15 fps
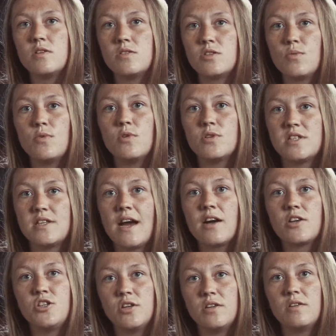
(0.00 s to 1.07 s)
towards the
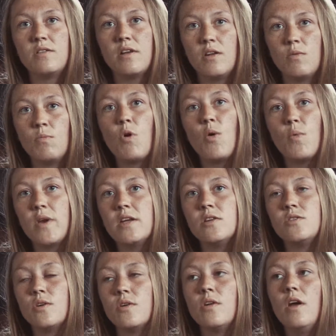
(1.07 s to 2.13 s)
action and what we had
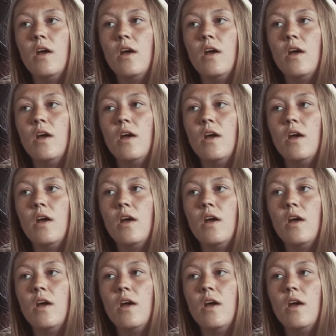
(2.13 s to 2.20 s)
done,